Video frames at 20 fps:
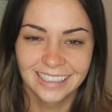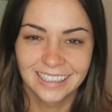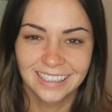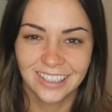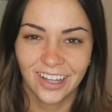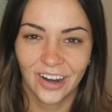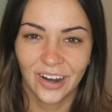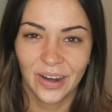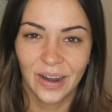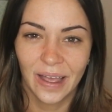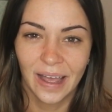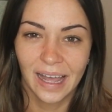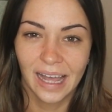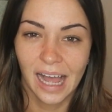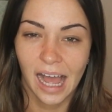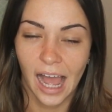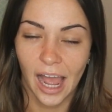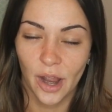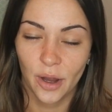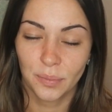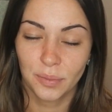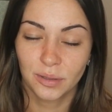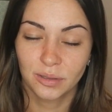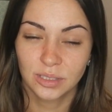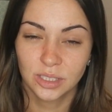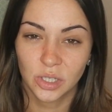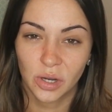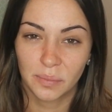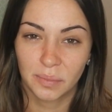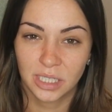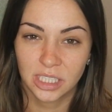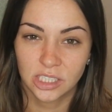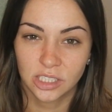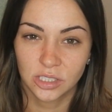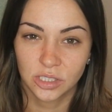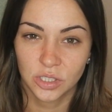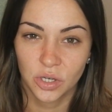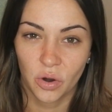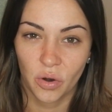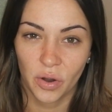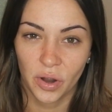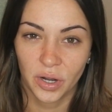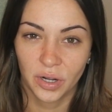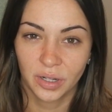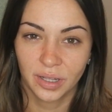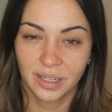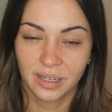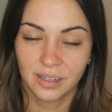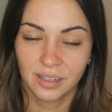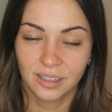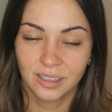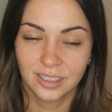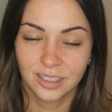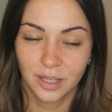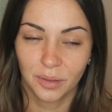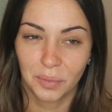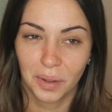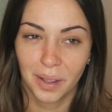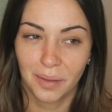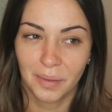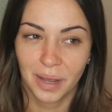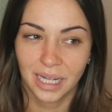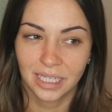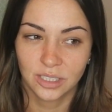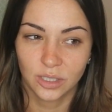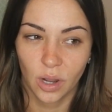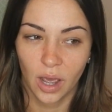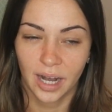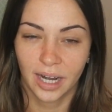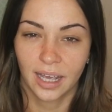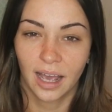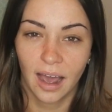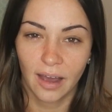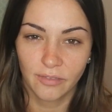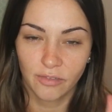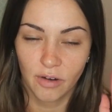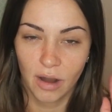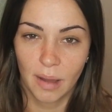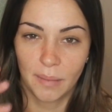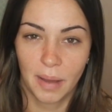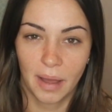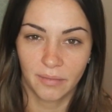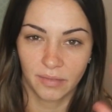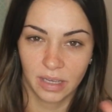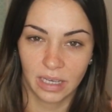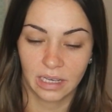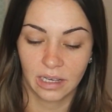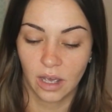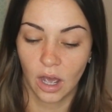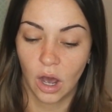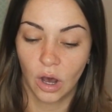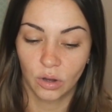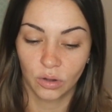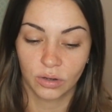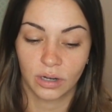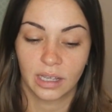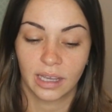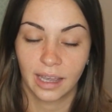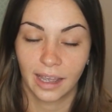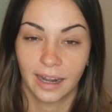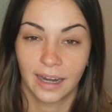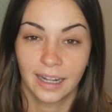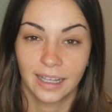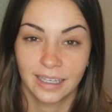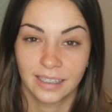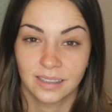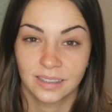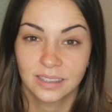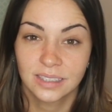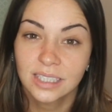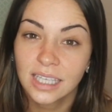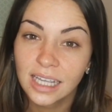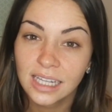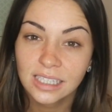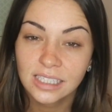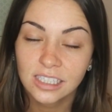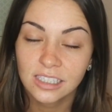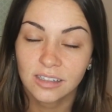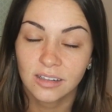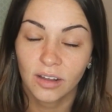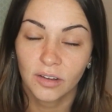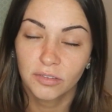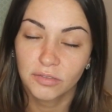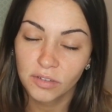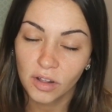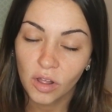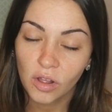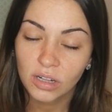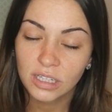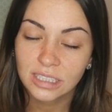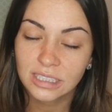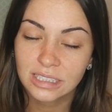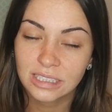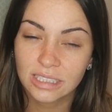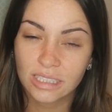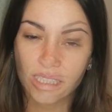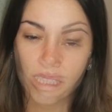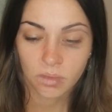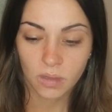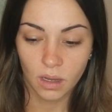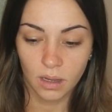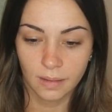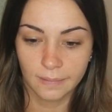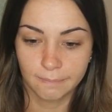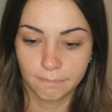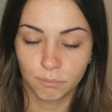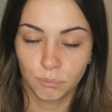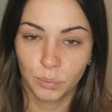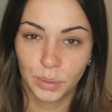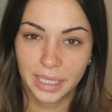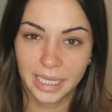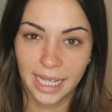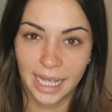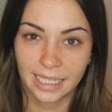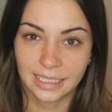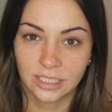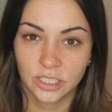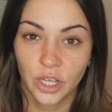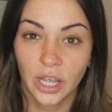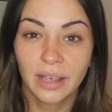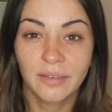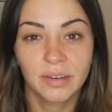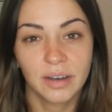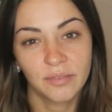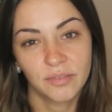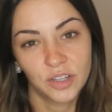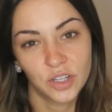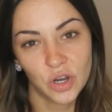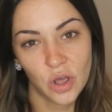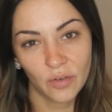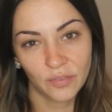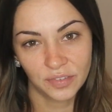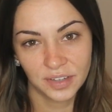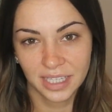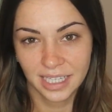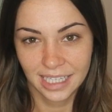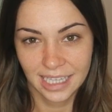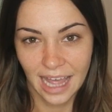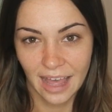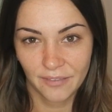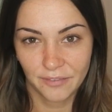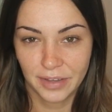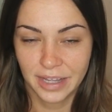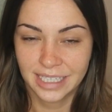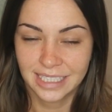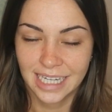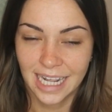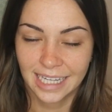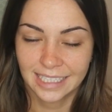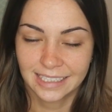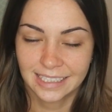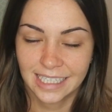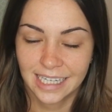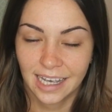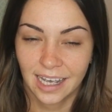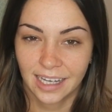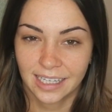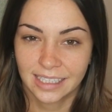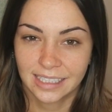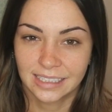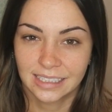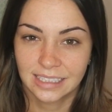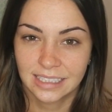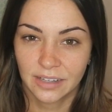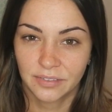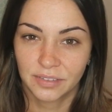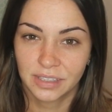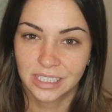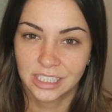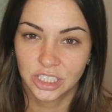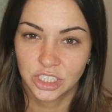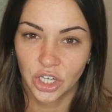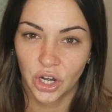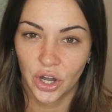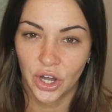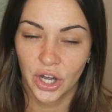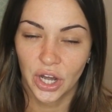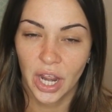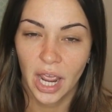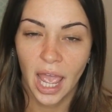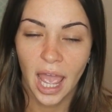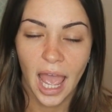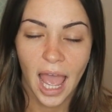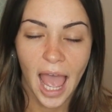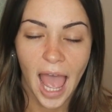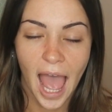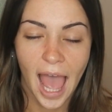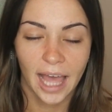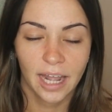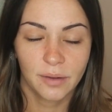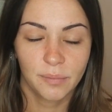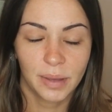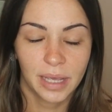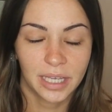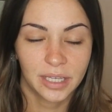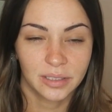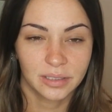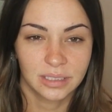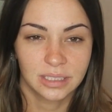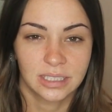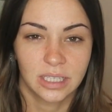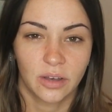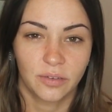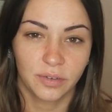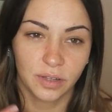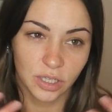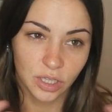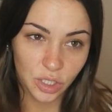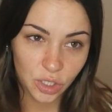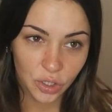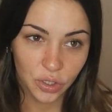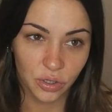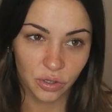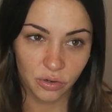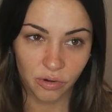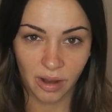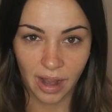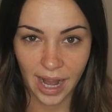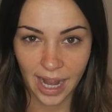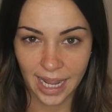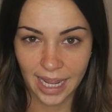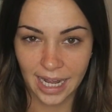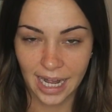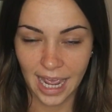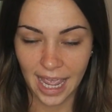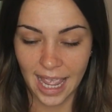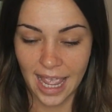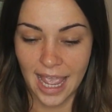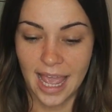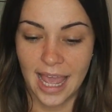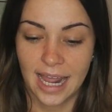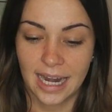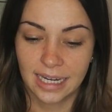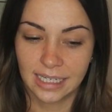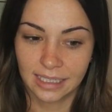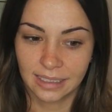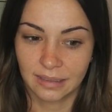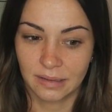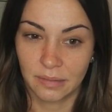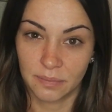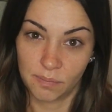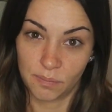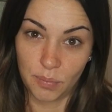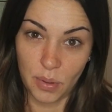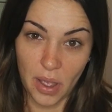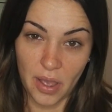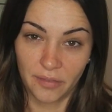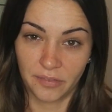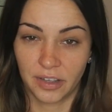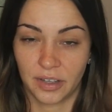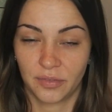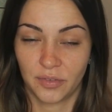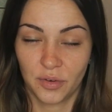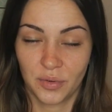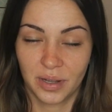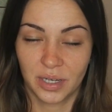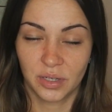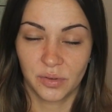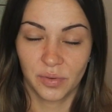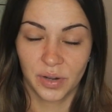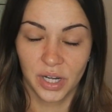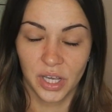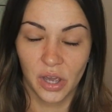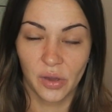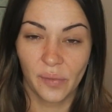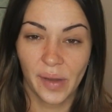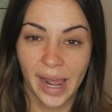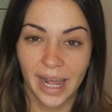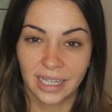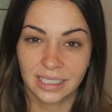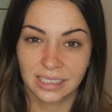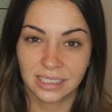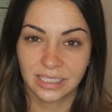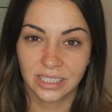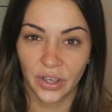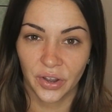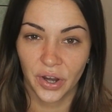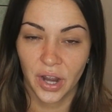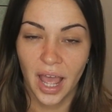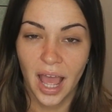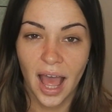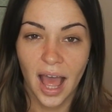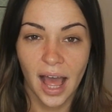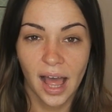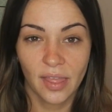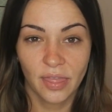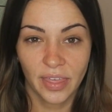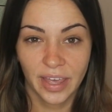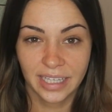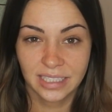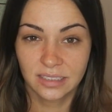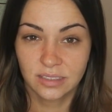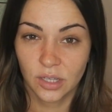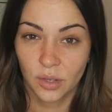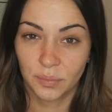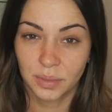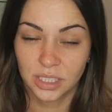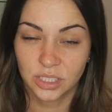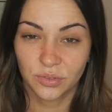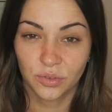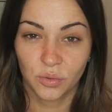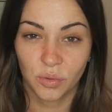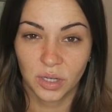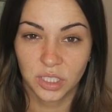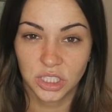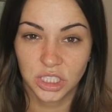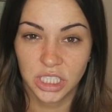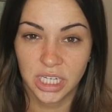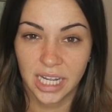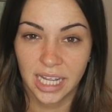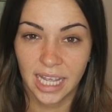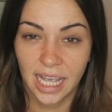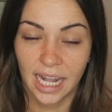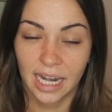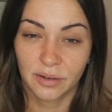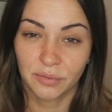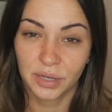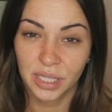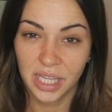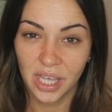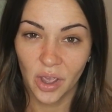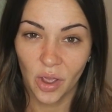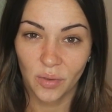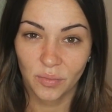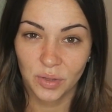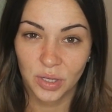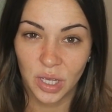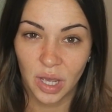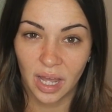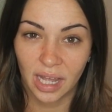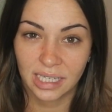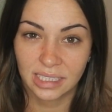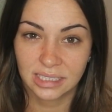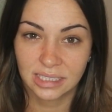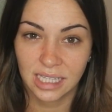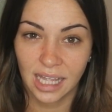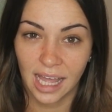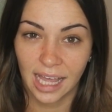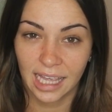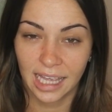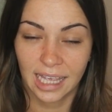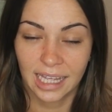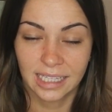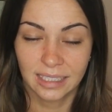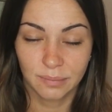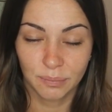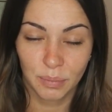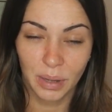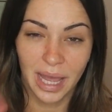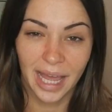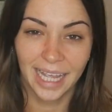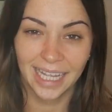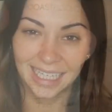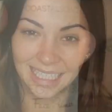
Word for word: So I hope you enjoy my tutorial. It'll also be about trying to cover up having a cold and getting your skin to look flawless still. But yeah, so even if you're not feeling that fantastic, I can definitely show you how to make yourself look great and perfect for when you want to go out. So Thanks so much for watching and I really hope you guys like it. Bye!